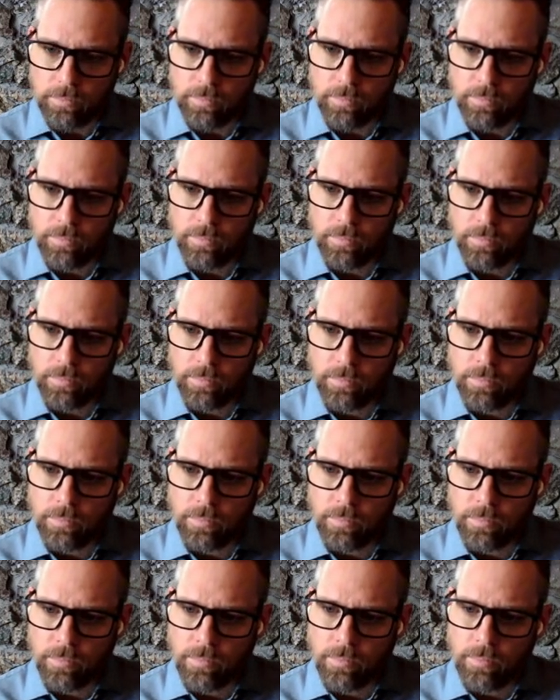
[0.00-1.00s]

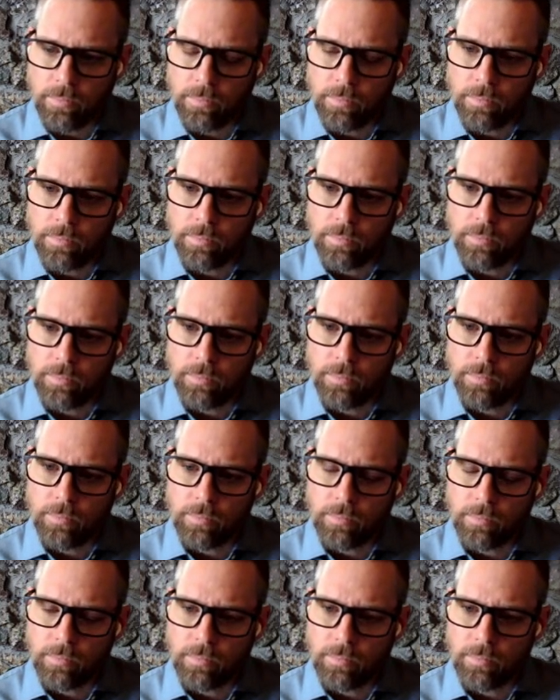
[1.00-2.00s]

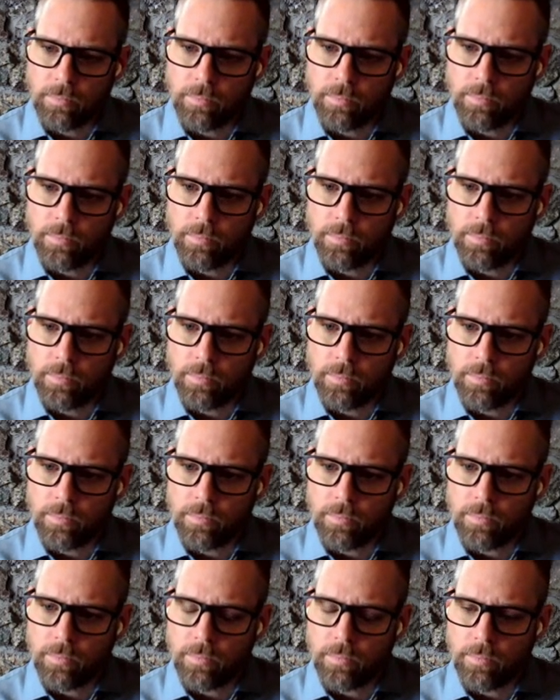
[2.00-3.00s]

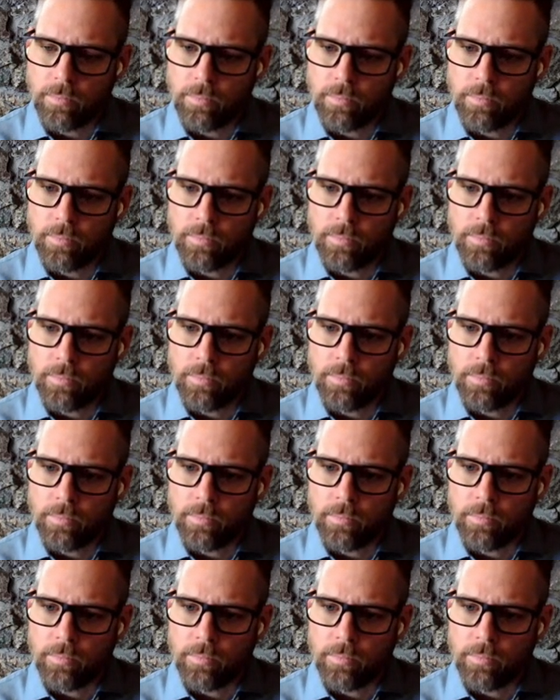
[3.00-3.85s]
No words are spoken by the person on screen.